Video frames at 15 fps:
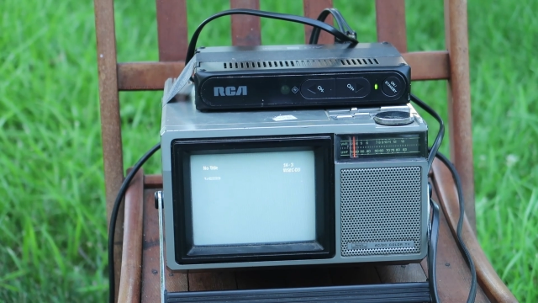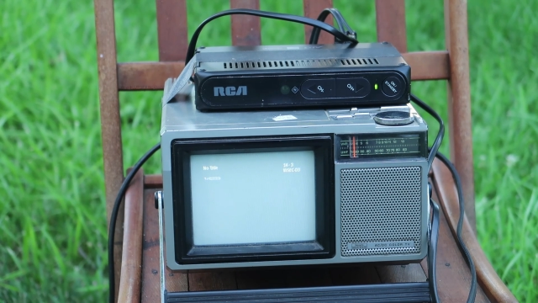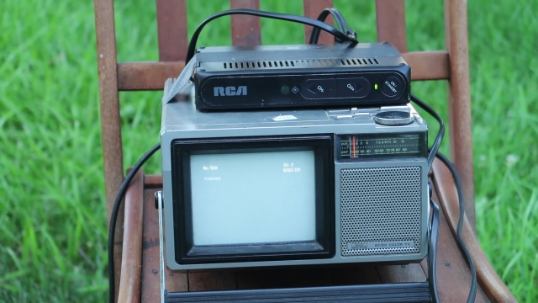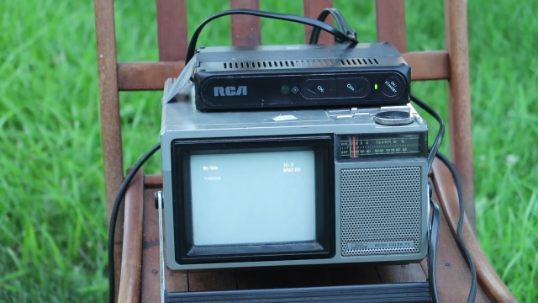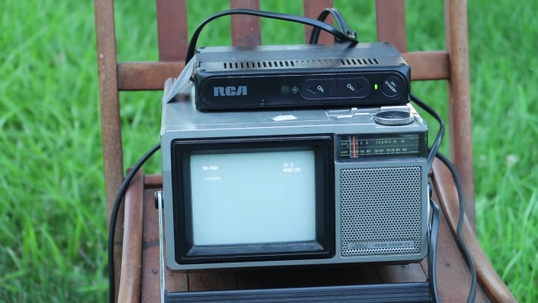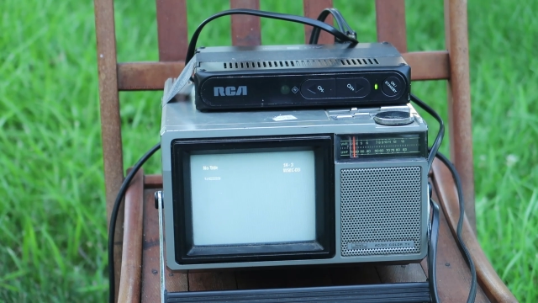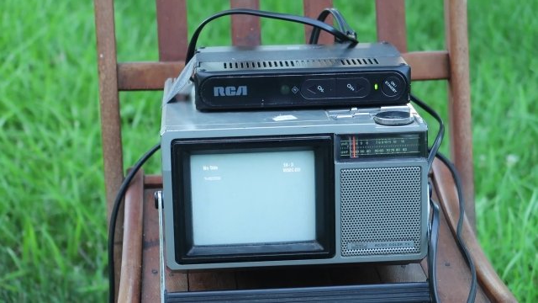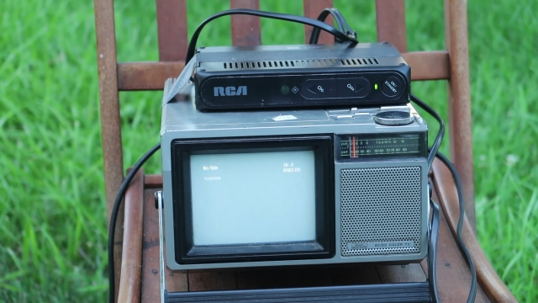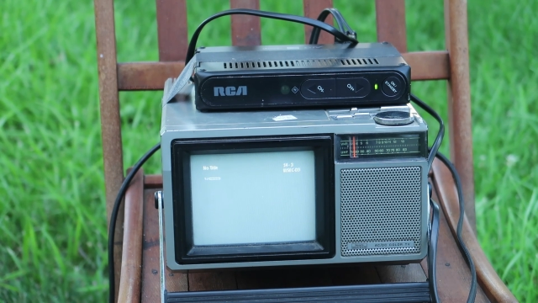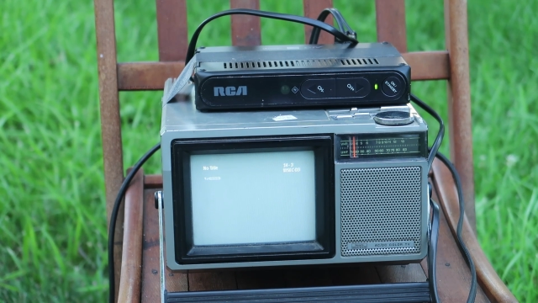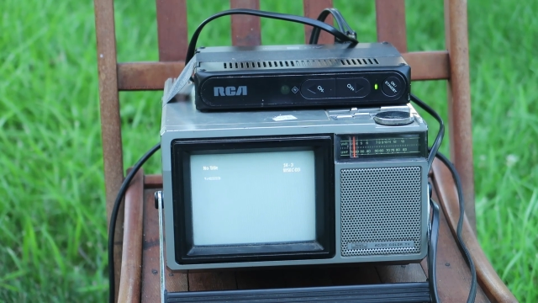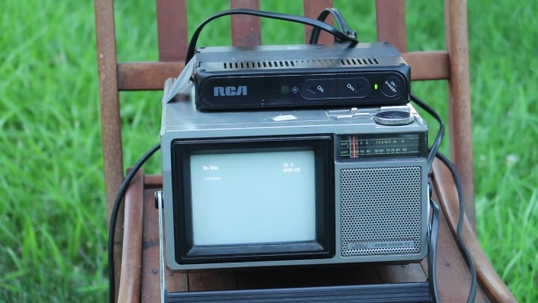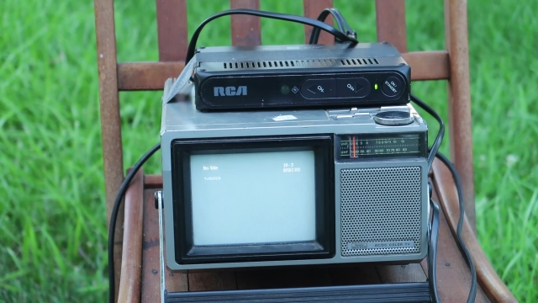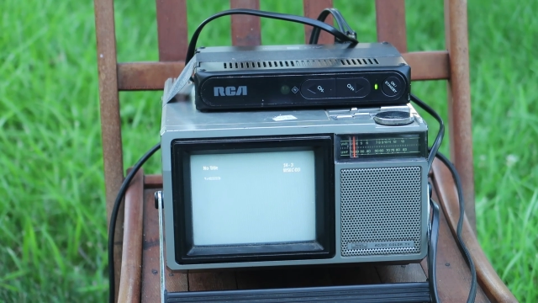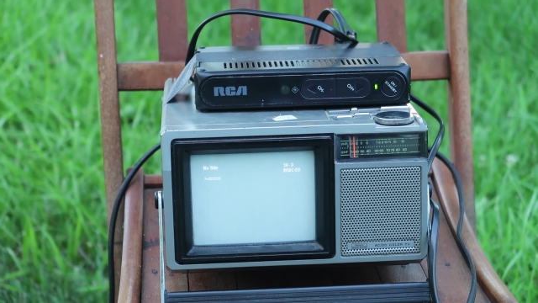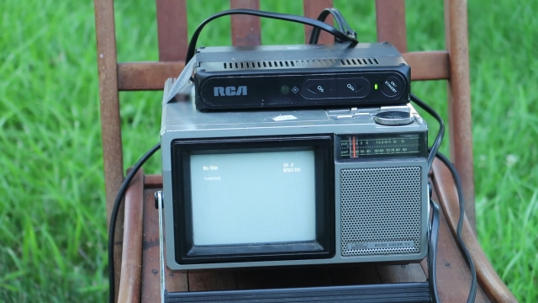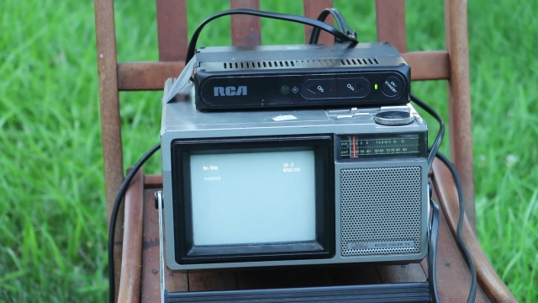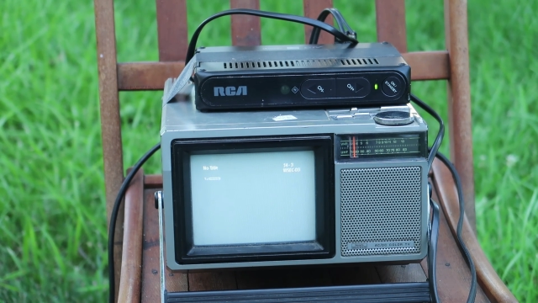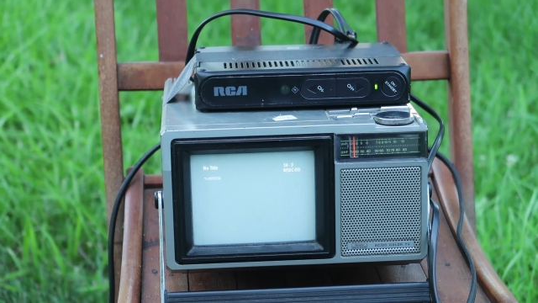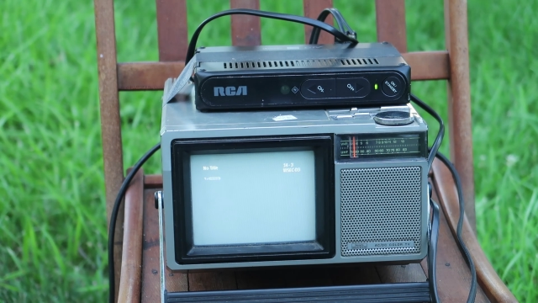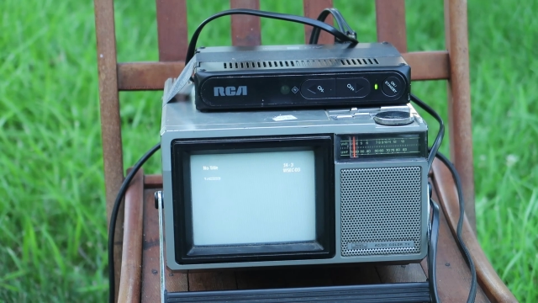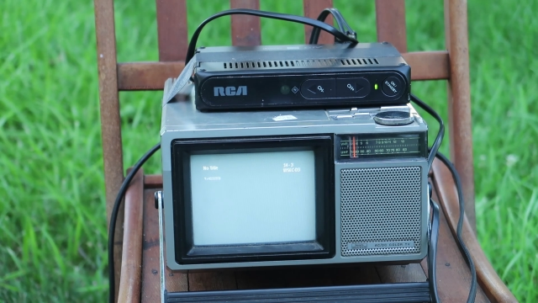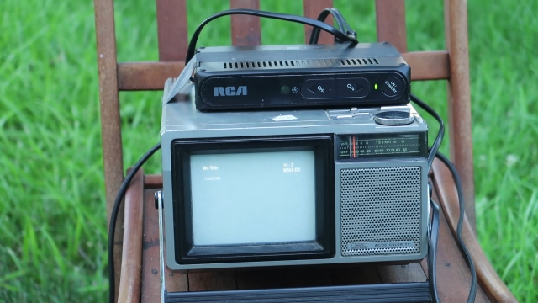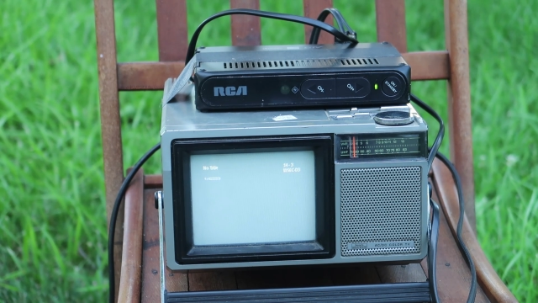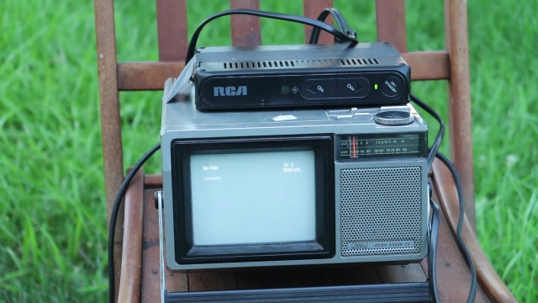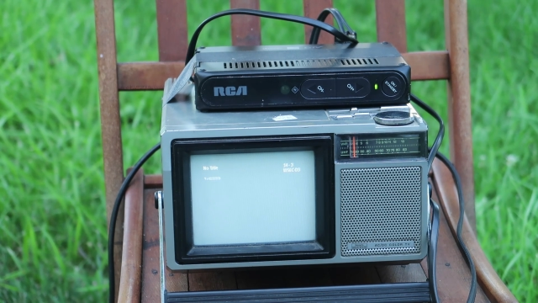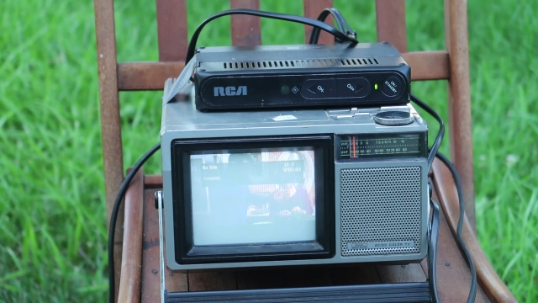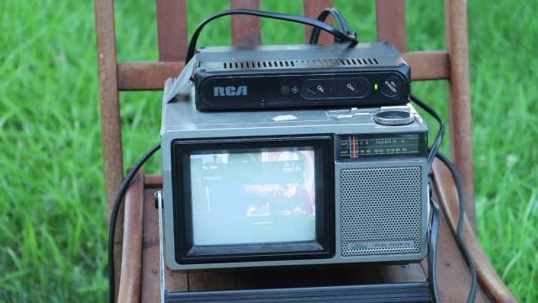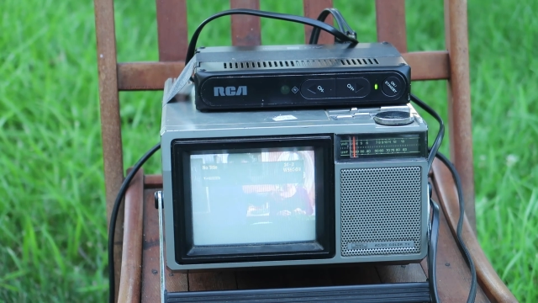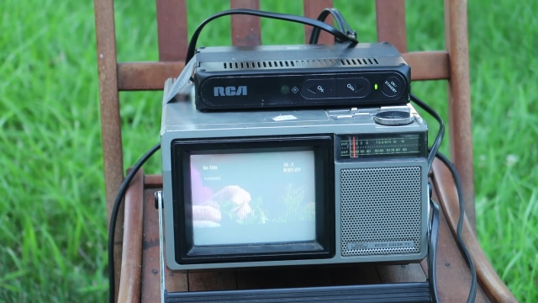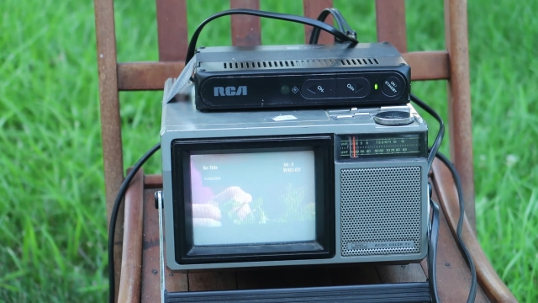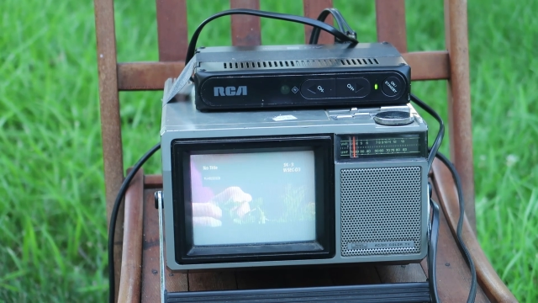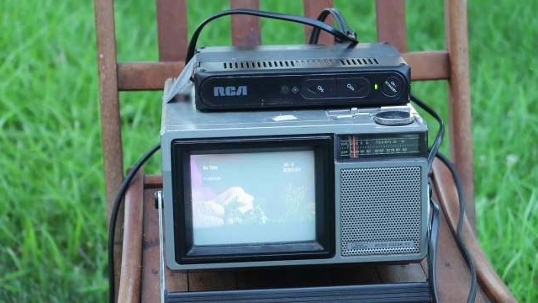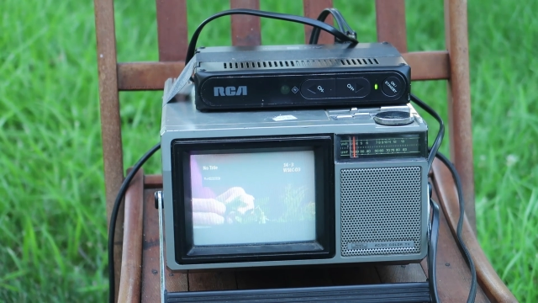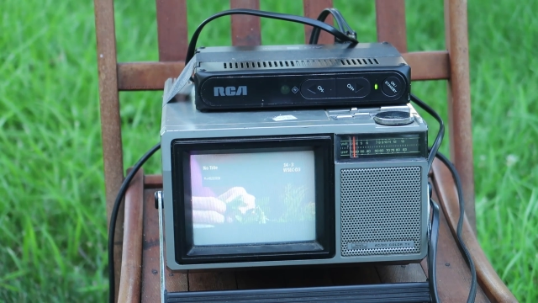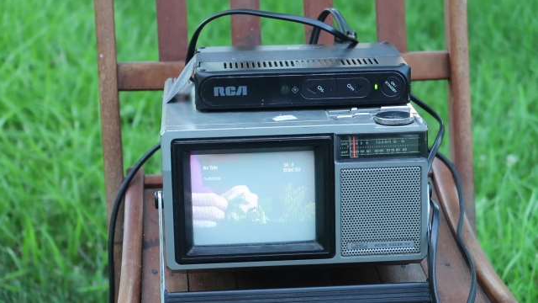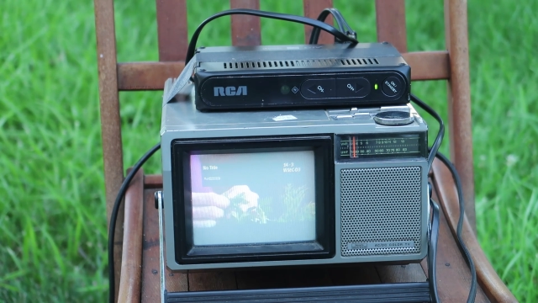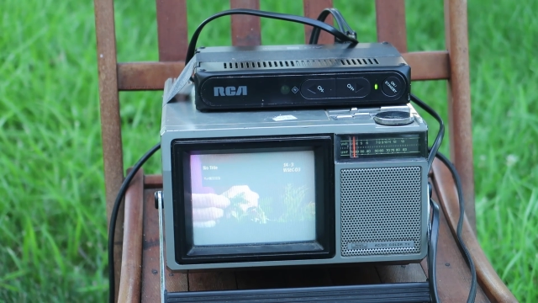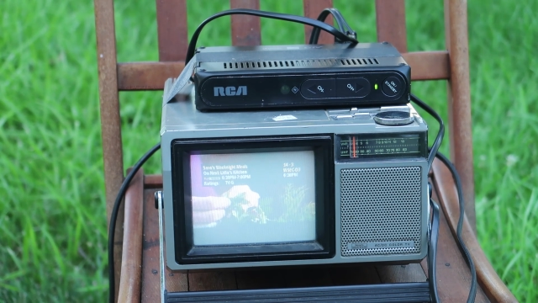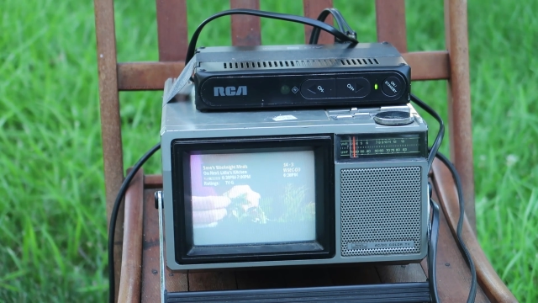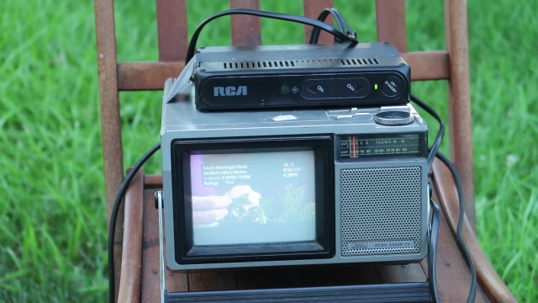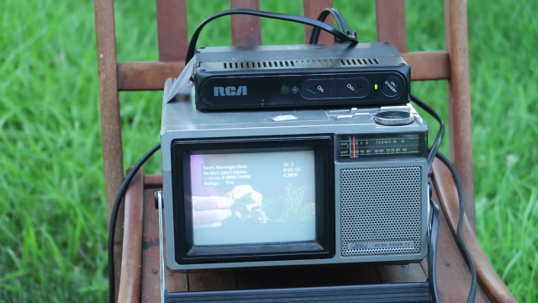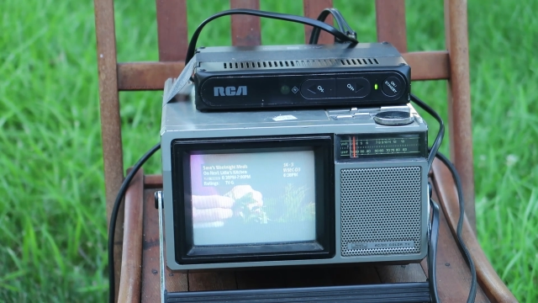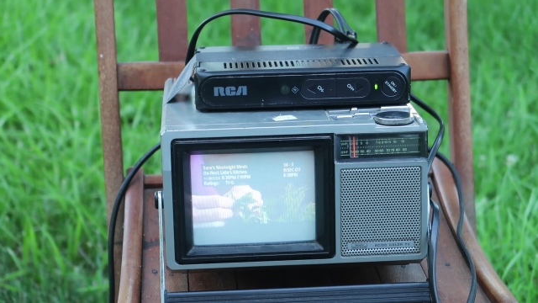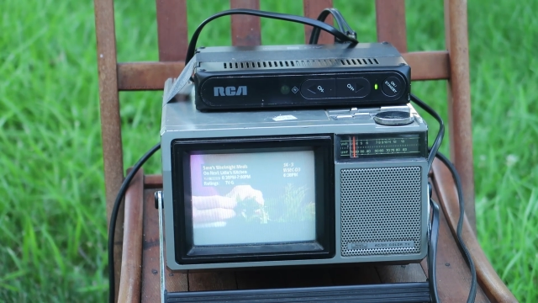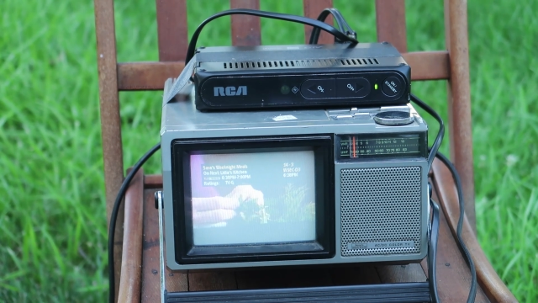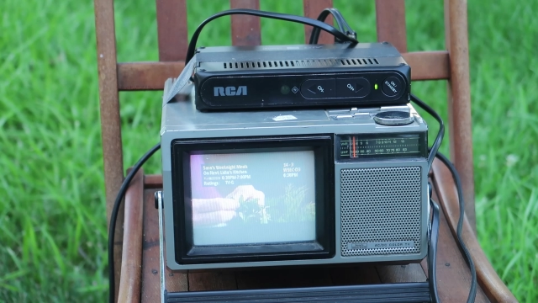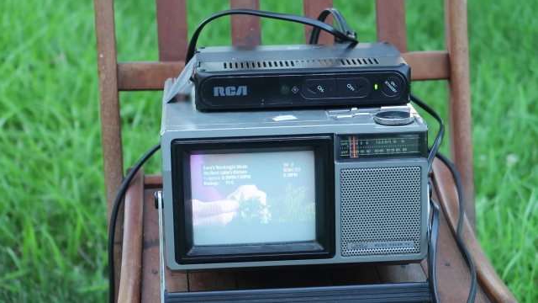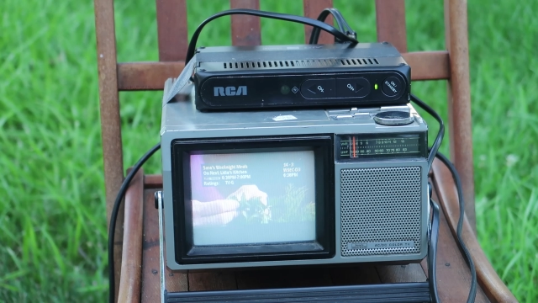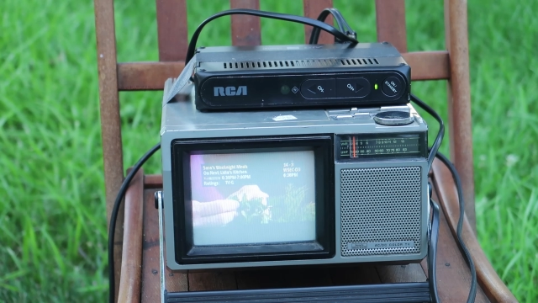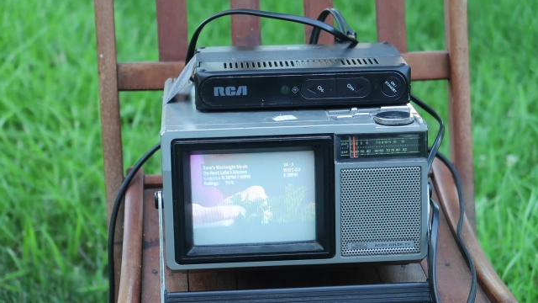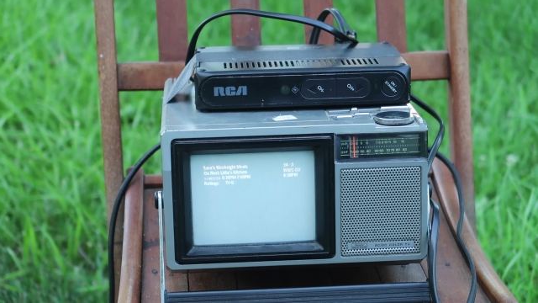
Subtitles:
[unreadable: no face in view]